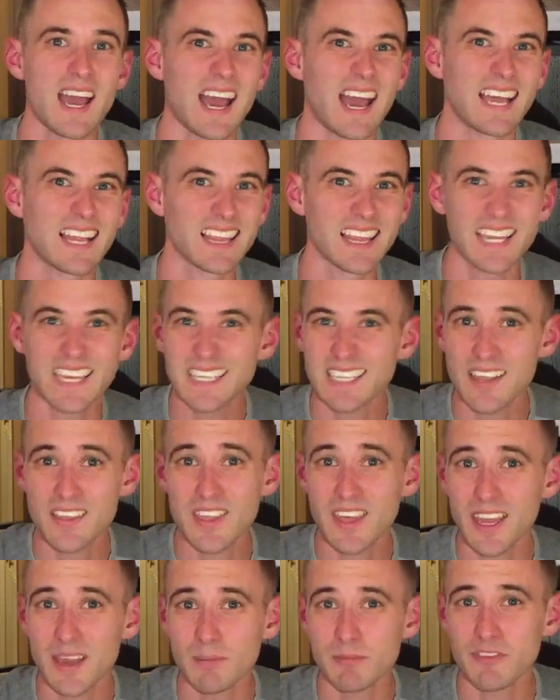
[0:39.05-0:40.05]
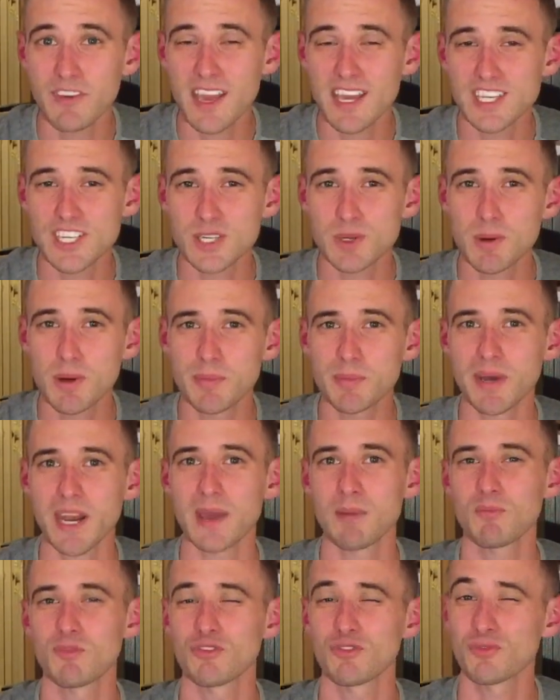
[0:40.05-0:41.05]
I like to think I'm fashionable, but
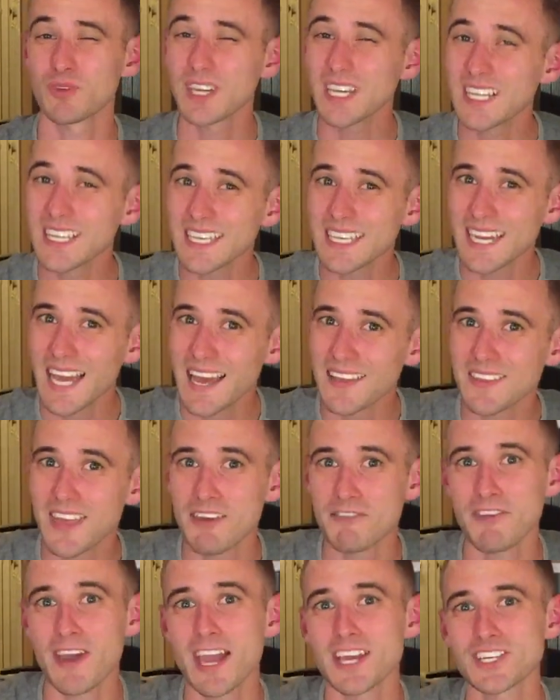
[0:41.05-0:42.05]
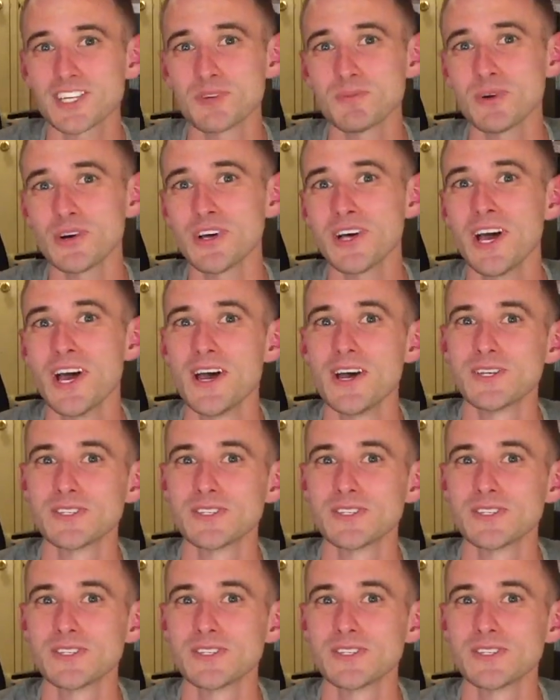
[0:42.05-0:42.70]
I'm really not that fashionable,